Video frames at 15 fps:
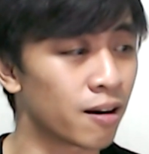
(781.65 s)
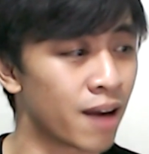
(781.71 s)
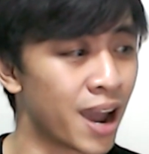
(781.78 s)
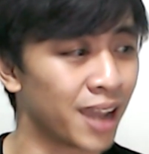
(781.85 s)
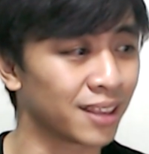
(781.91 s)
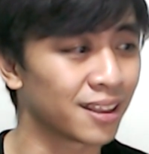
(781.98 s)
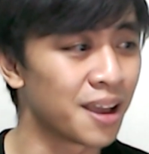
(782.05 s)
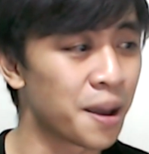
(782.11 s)

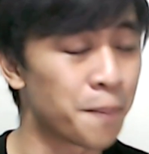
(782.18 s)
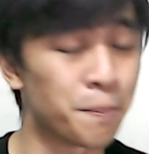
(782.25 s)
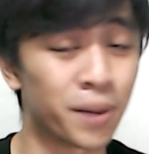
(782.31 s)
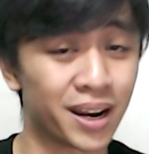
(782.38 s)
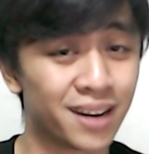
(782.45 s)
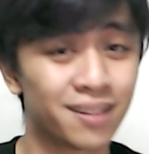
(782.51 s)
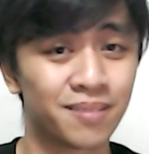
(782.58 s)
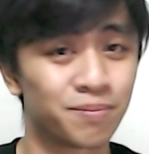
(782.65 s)
right?
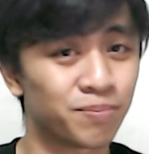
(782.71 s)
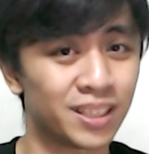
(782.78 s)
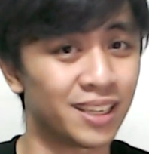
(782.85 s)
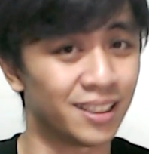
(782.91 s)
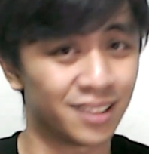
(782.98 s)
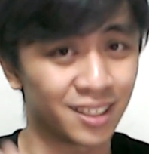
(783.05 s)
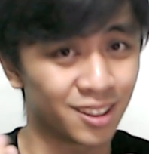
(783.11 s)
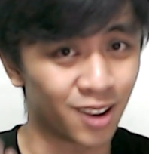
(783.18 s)
But
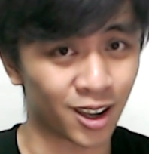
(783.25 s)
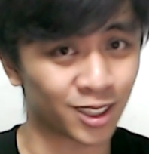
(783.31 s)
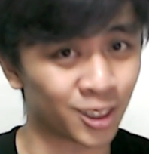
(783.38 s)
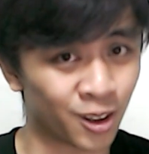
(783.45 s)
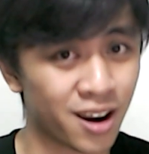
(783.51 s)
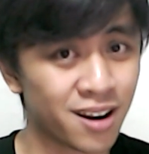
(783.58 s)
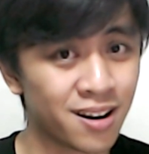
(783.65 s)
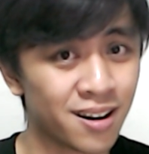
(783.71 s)
he did not
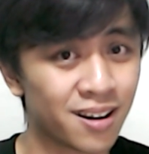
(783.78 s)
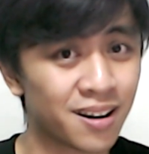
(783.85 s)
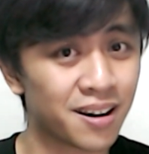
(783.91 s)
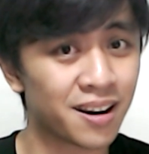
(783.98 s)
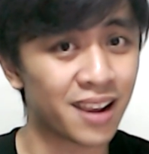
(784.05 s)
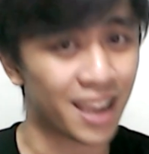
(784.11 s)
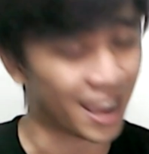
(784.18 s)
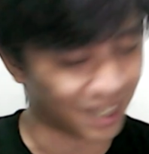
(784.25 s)
learn,
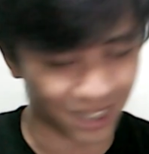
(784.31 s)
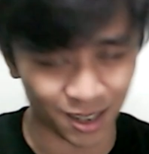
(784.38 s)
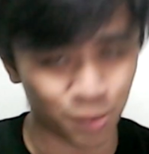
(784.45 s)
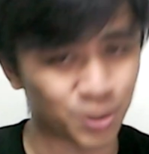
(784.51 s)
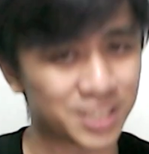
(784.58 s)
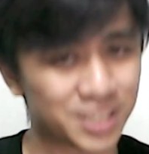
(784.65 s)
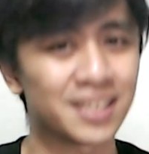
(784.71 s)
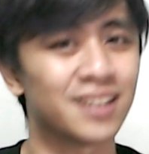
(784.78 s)
and it
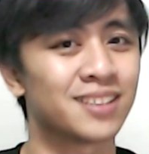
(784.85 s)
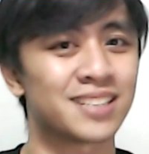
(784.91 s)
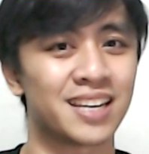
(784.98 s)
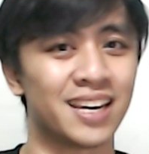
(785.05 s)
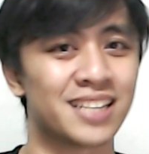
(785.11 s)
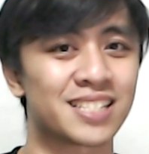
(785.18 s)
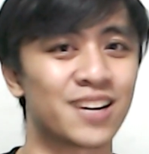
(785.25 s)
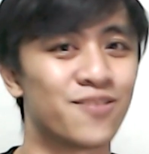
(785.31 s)
was still to
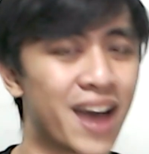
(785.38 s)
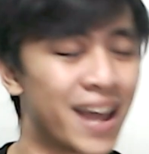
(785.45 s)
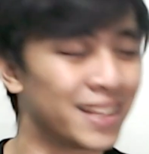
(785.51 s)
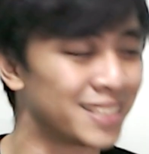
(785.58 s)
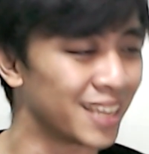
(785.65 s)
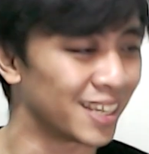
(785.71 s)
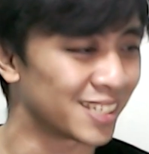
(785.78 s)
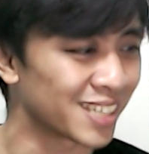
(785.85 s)
his
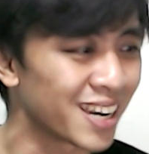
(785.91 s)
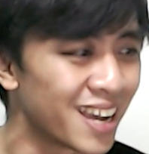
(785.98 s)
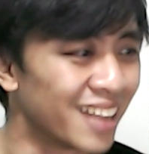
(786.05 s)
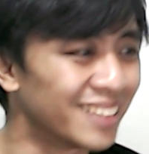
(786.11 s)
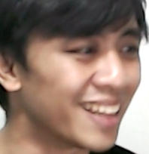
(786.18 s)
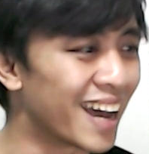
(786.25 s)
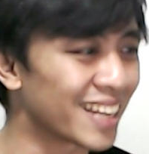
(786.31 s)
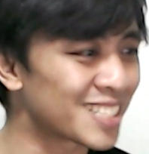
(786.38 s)
advantage.
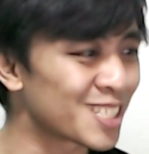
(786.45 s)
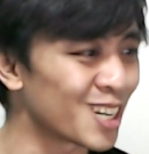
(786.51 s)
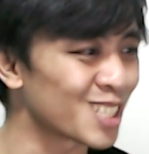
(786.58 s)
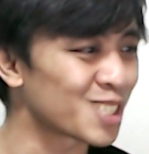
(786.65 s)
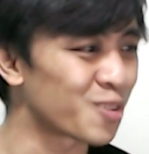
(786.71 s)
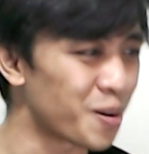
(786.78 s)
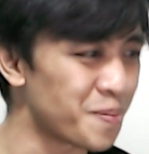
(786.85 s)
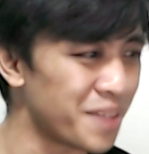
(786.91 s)
That
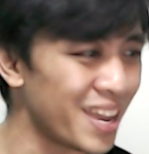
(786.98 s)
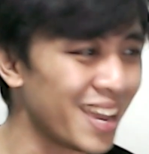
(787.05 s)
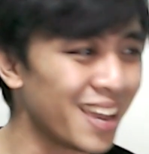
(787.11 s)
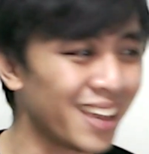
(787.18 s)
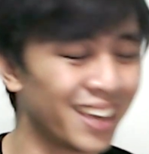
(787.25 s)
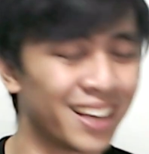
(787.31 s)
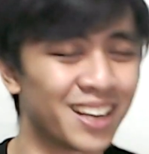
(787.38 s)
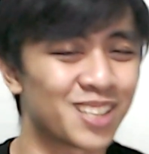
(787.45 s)
sucks for
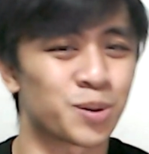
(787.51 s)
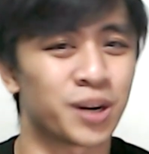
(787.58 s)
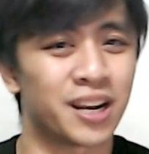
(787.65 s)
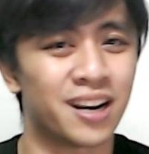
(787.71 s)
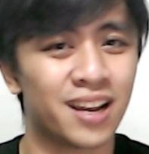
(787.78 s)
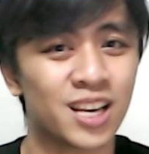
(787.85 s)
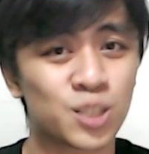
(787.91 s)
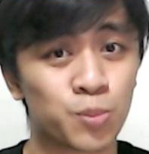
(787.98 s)
me, it is what
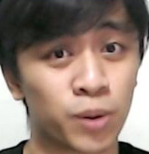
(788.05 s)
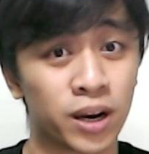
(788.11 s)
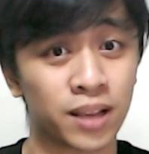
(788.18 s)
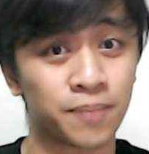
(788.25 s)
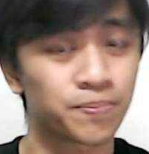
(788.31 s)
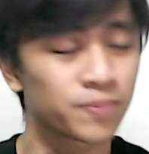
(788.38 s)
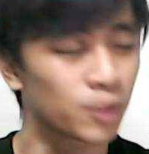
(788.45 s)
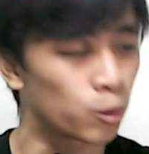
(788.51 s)
it is,
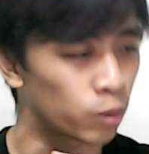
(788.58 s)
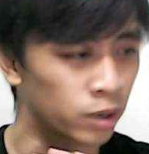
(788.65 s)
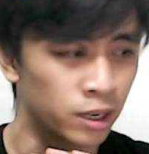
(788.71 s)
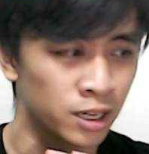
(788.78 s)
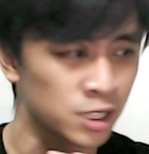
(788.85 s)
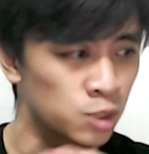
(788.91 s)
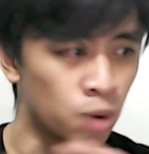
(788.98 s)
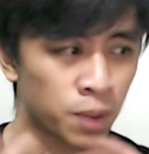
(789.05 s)
but we're
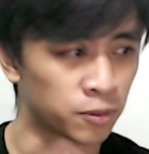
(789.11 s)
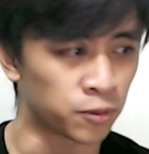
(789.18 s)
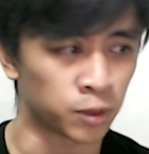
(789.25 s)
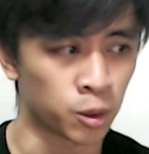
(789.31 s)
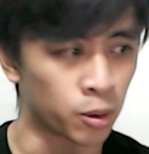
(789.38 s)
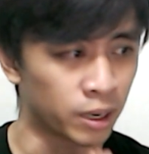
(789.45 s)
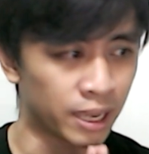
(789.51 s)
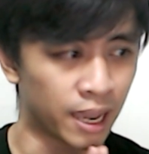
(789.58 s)
gonna swap the
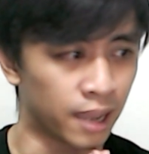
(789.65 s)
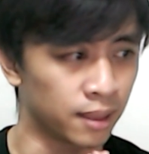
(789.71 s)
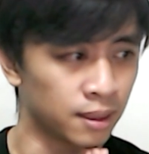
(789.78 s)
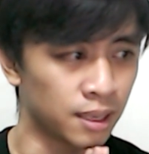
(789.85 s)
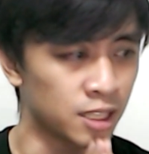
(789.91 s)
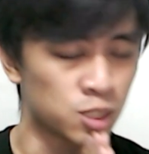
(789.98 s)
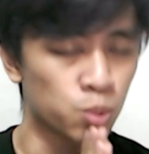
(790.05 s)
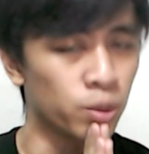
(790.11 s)
flow again
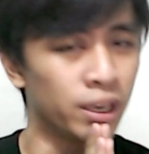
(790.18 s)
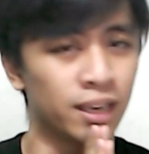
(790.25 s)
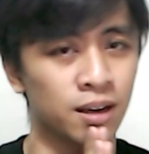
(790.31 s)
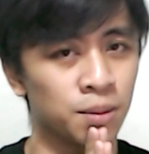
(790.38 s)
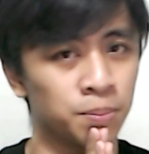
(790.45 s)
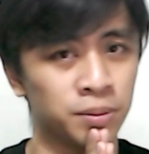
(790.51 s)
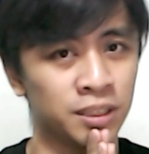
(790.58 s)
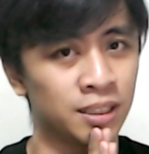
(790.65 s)
into a
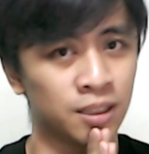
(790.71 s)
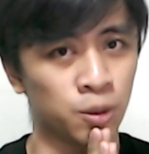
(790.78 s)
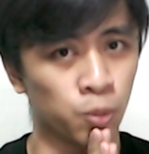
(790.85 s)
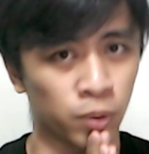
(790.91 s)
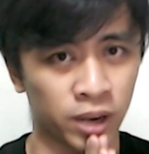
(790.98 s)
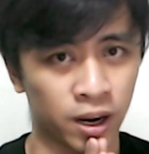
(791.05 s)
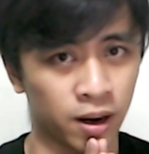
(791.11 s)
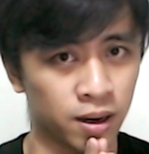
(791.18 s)
completely
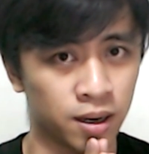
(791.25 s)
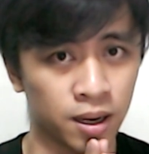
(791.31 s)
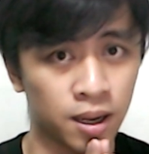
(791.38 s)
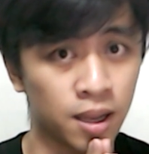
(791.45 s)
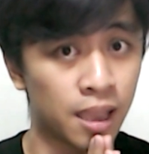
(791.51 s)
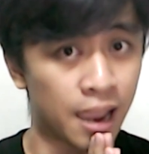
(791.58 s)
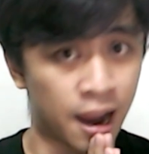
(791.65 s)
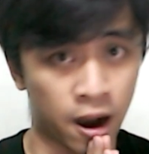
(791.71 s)
weird
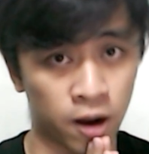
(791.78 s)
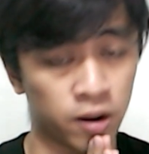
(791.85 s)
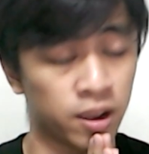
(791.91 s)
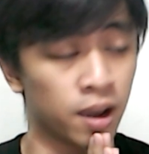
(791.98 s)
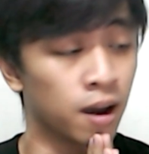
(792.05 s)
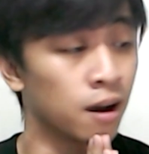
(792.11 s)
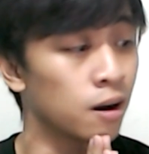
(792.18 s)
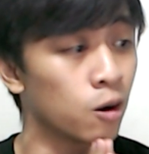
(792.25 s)

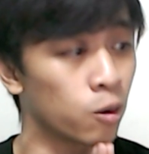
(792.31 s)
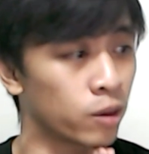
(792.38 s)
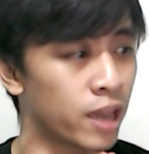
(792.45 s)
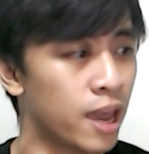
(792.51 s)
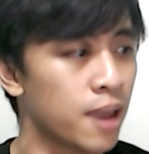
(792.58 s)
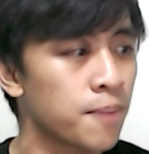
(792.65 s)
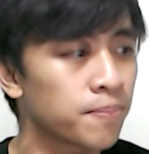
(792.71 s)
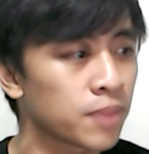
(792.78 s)
area,
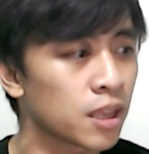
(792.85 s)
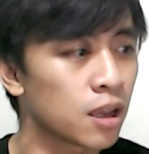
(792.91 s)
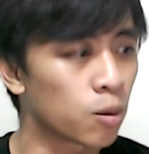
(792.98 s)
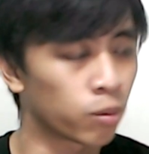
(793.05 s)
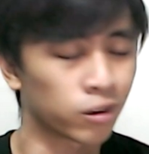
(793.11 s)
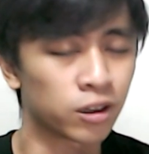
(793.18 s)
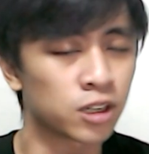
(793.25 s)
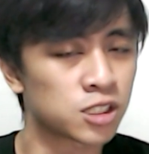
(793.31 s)
okay?
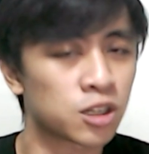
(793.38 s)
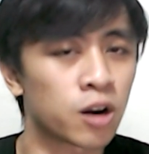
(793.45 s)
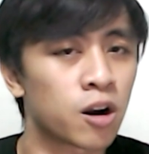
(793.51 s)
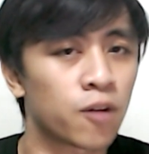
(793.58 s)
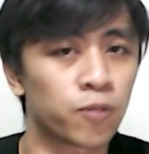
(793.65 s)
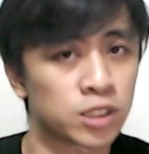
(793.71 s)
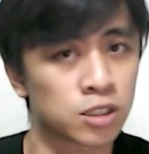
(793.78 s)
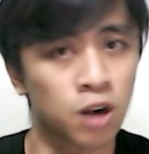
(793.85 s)
We're gonna start
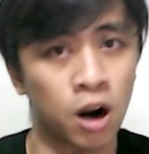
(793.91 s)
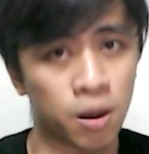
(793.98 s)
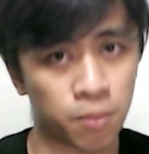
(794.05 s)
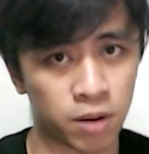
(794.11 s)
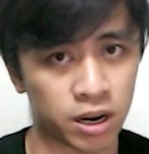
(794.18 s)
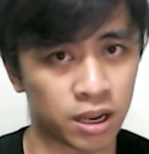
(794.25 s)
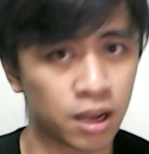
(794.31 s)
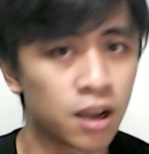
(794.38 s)
off with
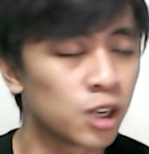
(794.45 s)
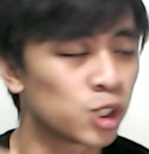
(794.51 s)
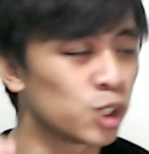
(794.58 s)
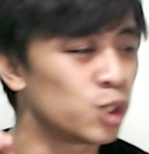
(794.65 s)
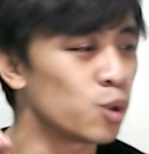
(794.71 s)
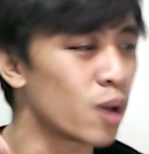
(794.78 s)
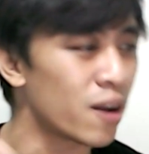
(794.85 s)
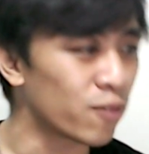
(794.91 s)
Skarmory.
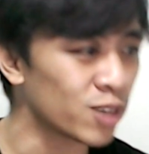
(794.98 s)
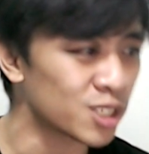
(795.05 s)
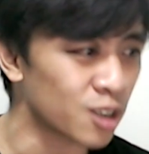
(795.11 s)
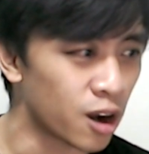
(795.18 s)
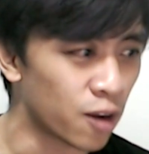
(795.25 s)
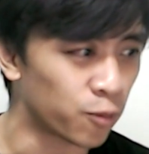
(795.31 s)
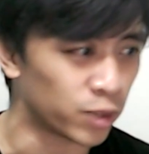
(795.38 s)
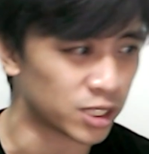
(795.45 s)
Should you ever
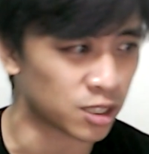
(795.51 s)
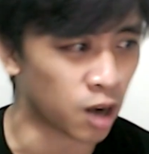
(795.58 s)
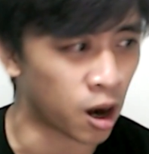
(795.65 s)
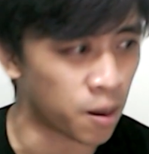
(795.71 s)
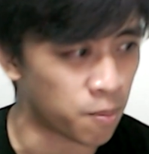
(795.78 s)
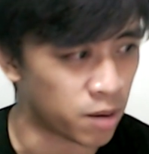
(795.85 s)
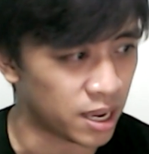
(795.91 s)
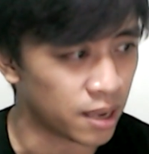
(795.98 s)
start off with
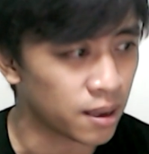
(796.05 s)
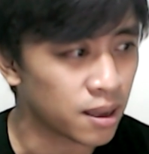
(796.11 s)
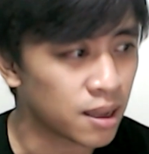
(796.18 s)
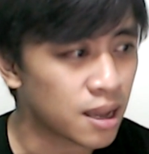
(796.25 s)
Skarmory,